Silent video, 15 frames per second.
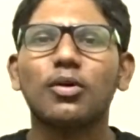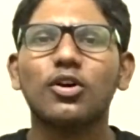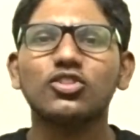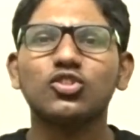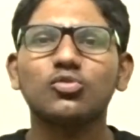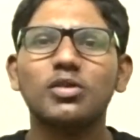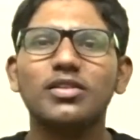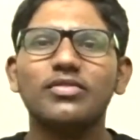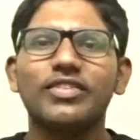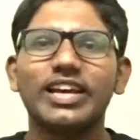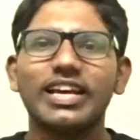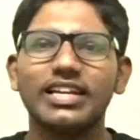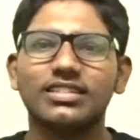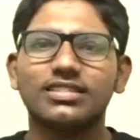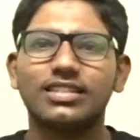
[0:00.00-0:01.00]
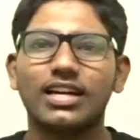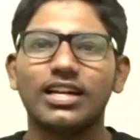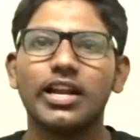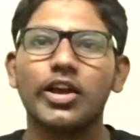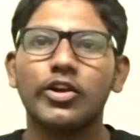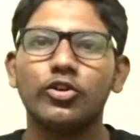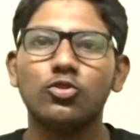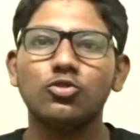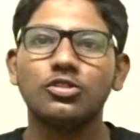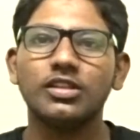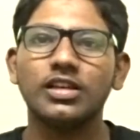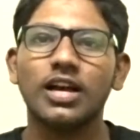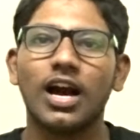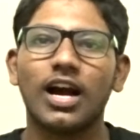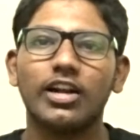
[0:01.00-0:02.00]
possible way is that
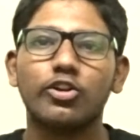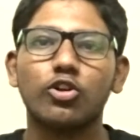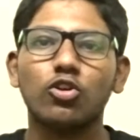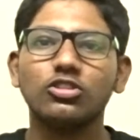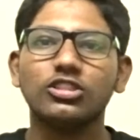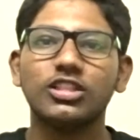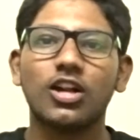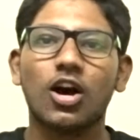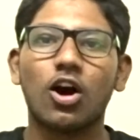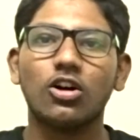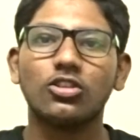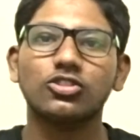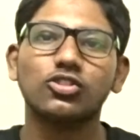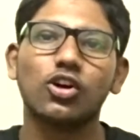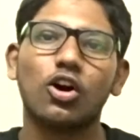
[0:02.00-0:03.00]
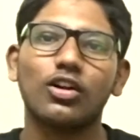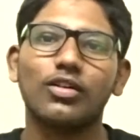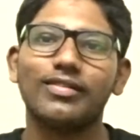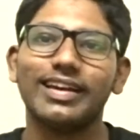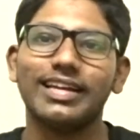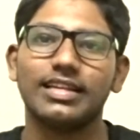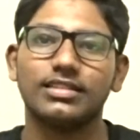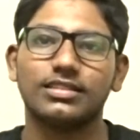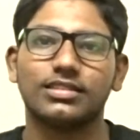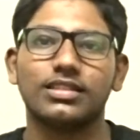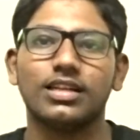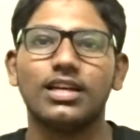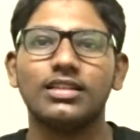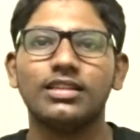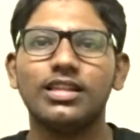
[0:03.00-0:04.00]
using a Trojan horse or a
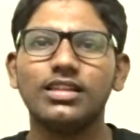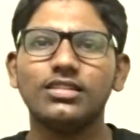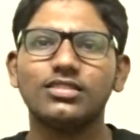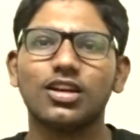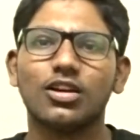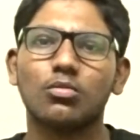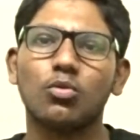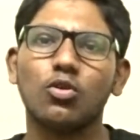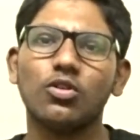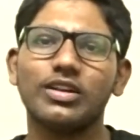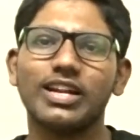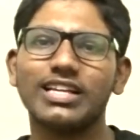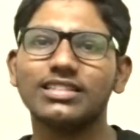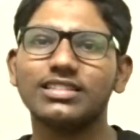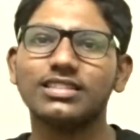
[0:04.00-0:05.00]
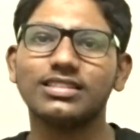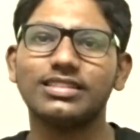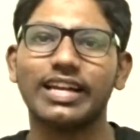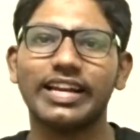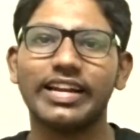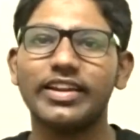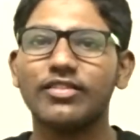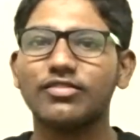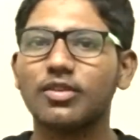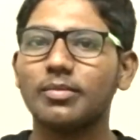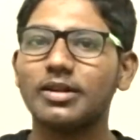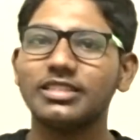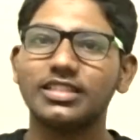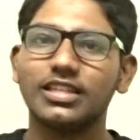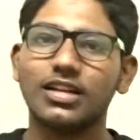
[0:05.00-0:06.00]
virus. These are more dangerous than any of the
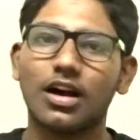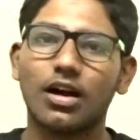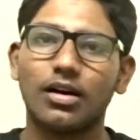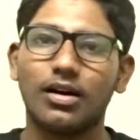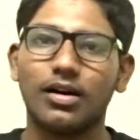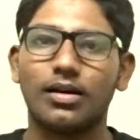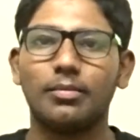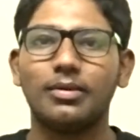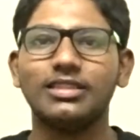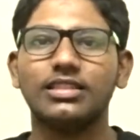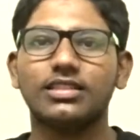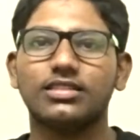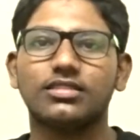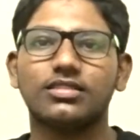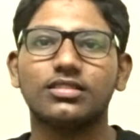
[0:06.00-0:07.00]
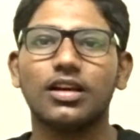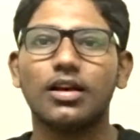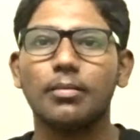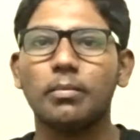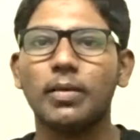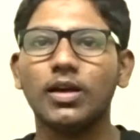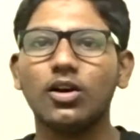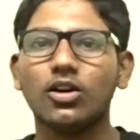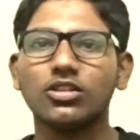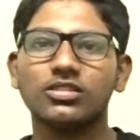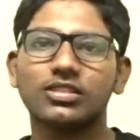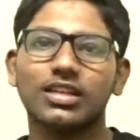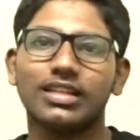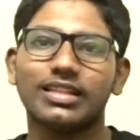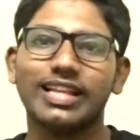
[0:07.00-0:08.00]
mentioned methods,
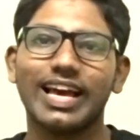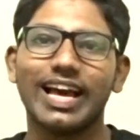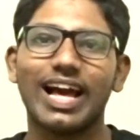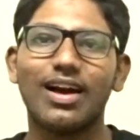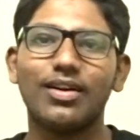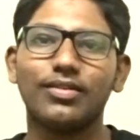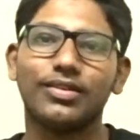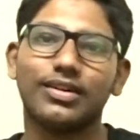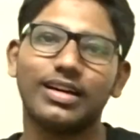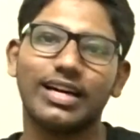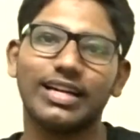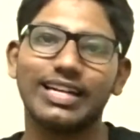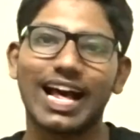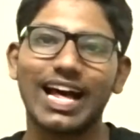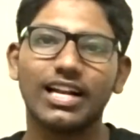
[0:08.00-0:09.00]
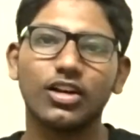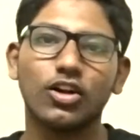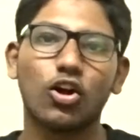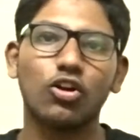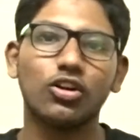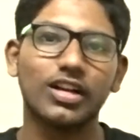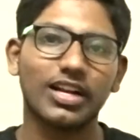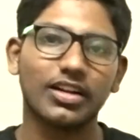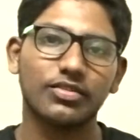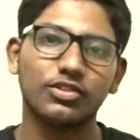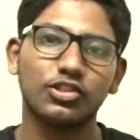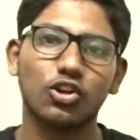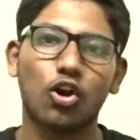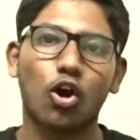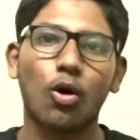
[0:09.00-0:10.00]
because they have direct contact
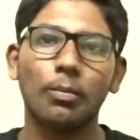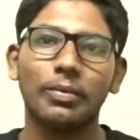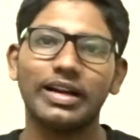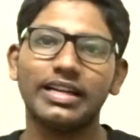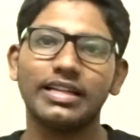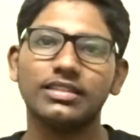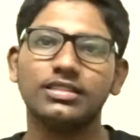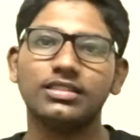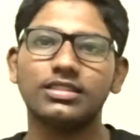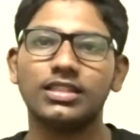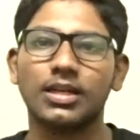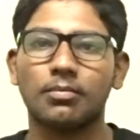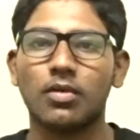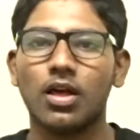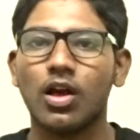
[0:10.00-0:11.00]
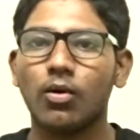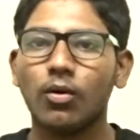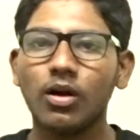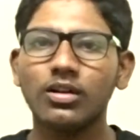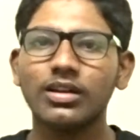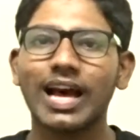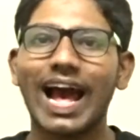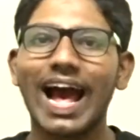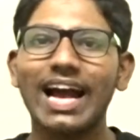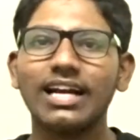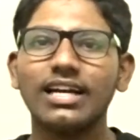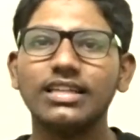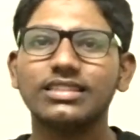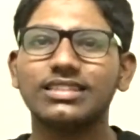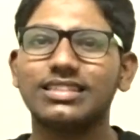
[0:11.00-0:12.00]
with your operating system. What the
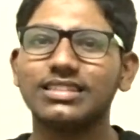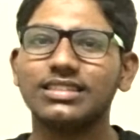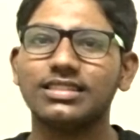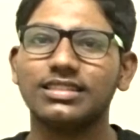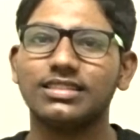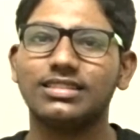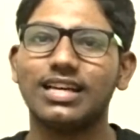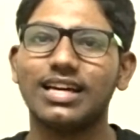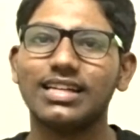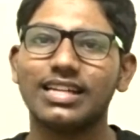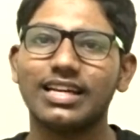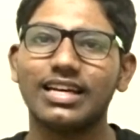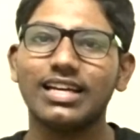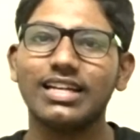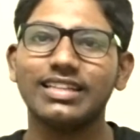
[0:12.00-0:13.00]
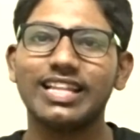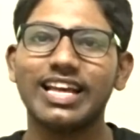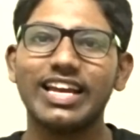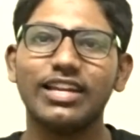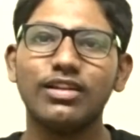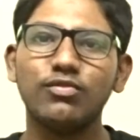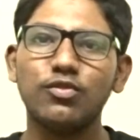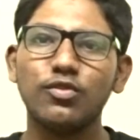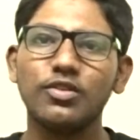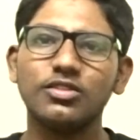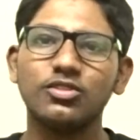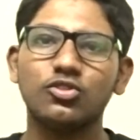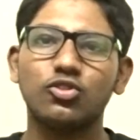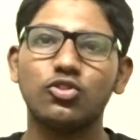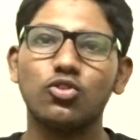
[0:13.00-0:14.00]
hackers does is that they
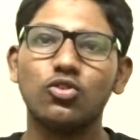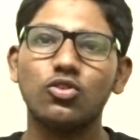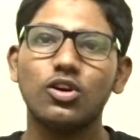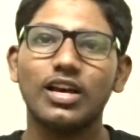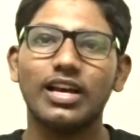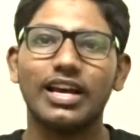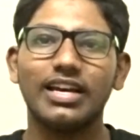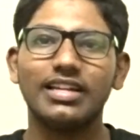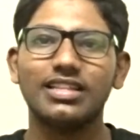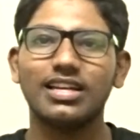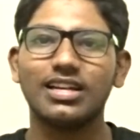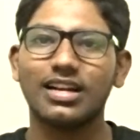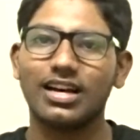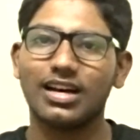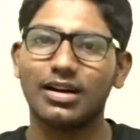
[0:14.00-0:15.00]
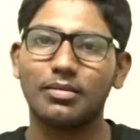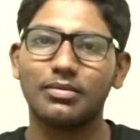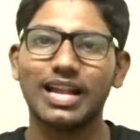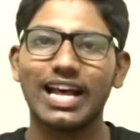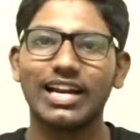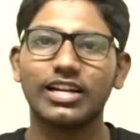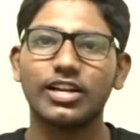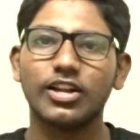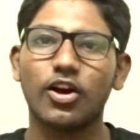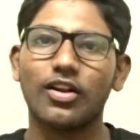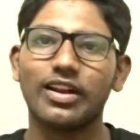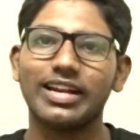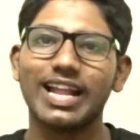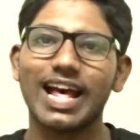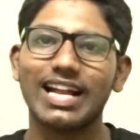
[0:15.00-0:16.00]
influence you either directly or
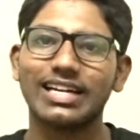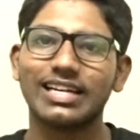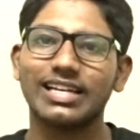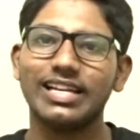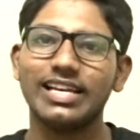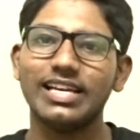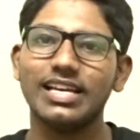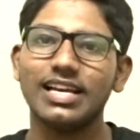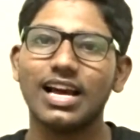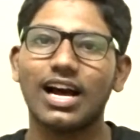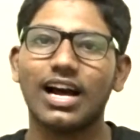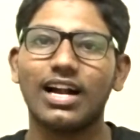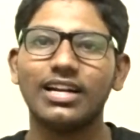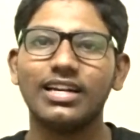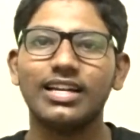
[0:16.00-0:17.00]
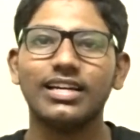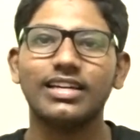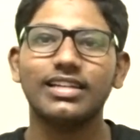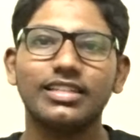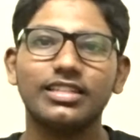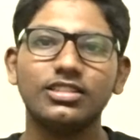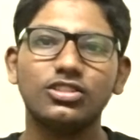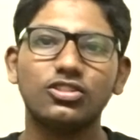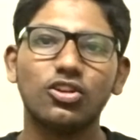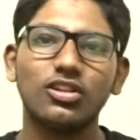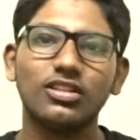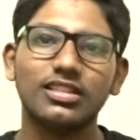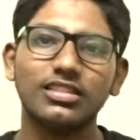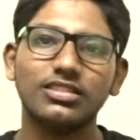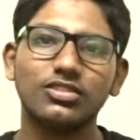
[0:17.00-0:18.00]
indirectly and
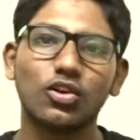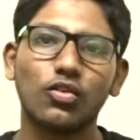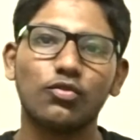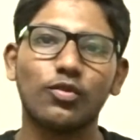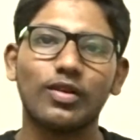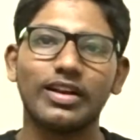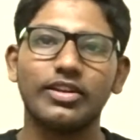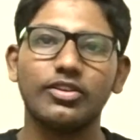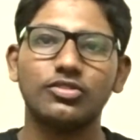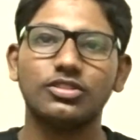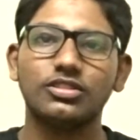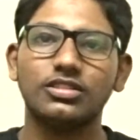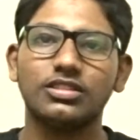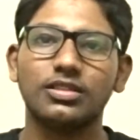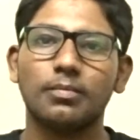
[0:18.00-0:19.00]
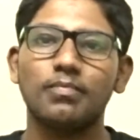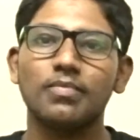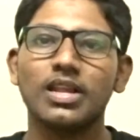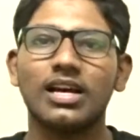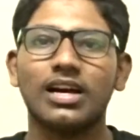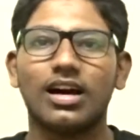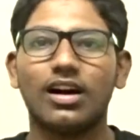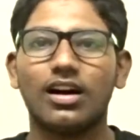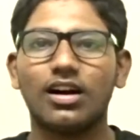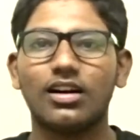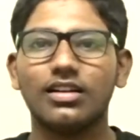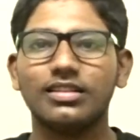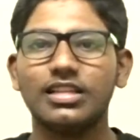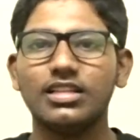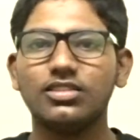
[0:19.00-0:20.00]
install this software in your system.
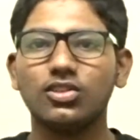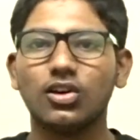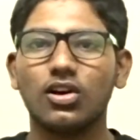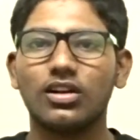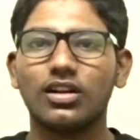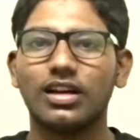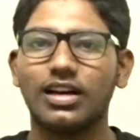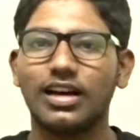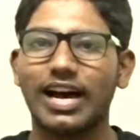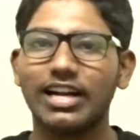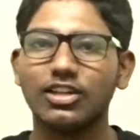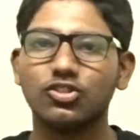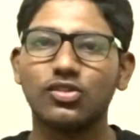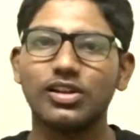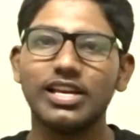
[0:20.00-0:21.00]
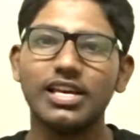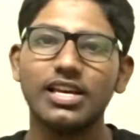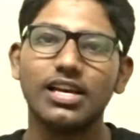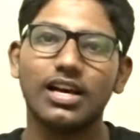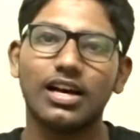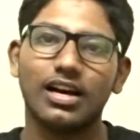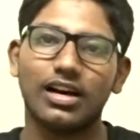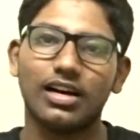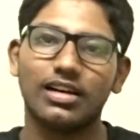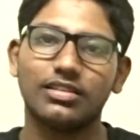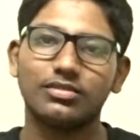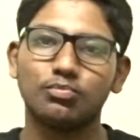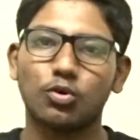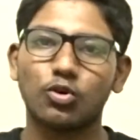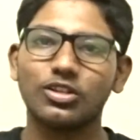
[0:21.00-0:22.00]
These are actually
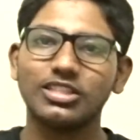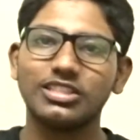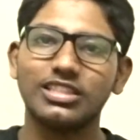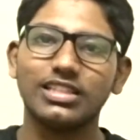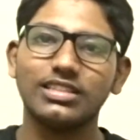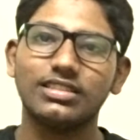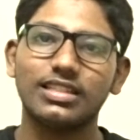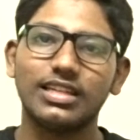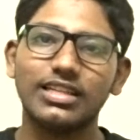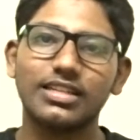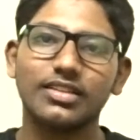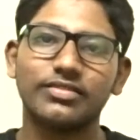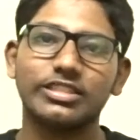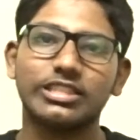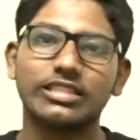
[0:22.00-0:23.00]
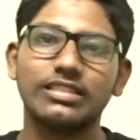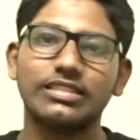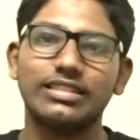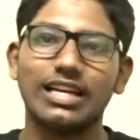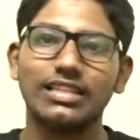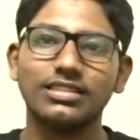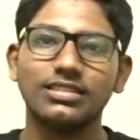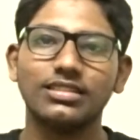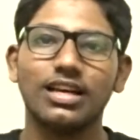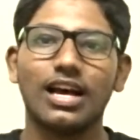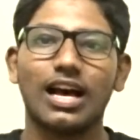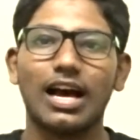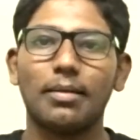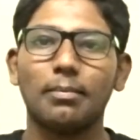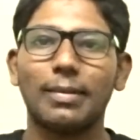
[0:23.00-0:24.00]
potential threat which does
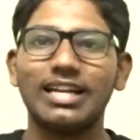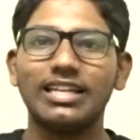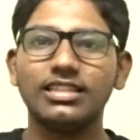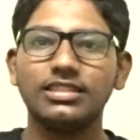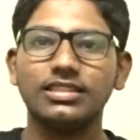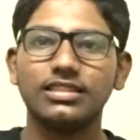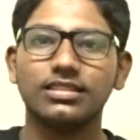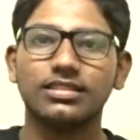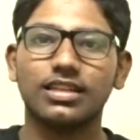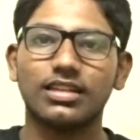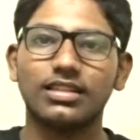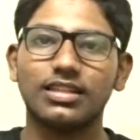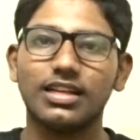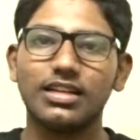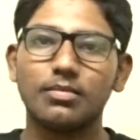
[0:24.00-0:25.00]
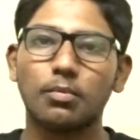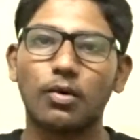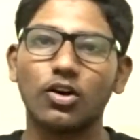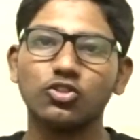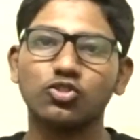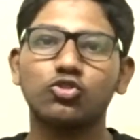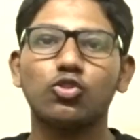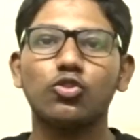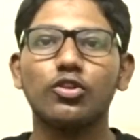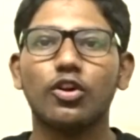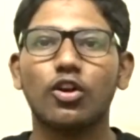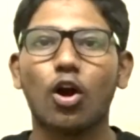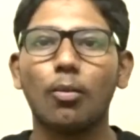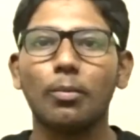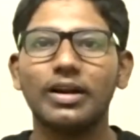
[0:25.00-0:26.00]
malicious content pass through
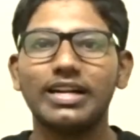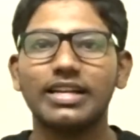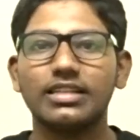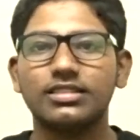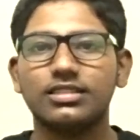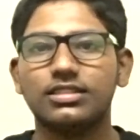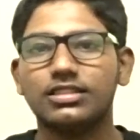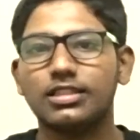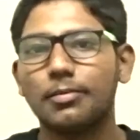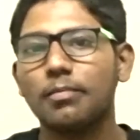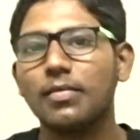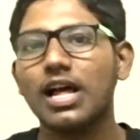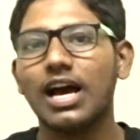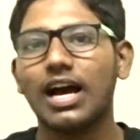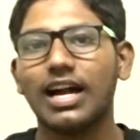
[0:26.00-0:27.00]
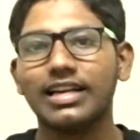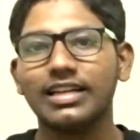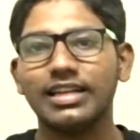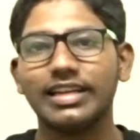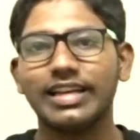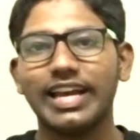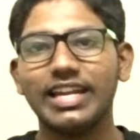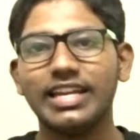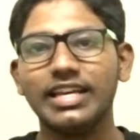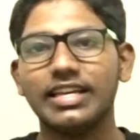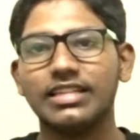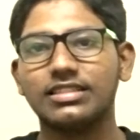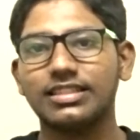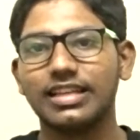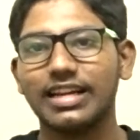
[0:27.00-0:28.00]
your operating system and
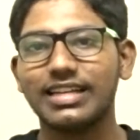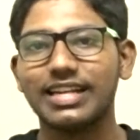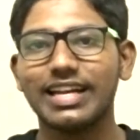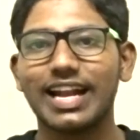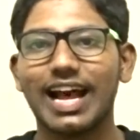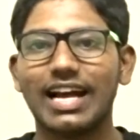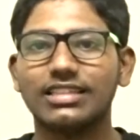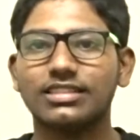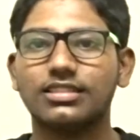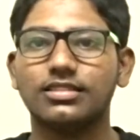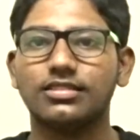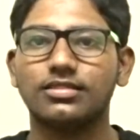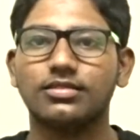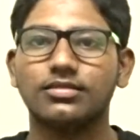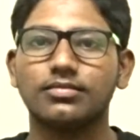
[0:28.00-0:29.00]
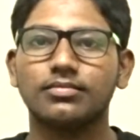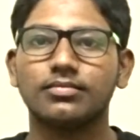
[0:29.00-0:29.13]
gaining its entire access.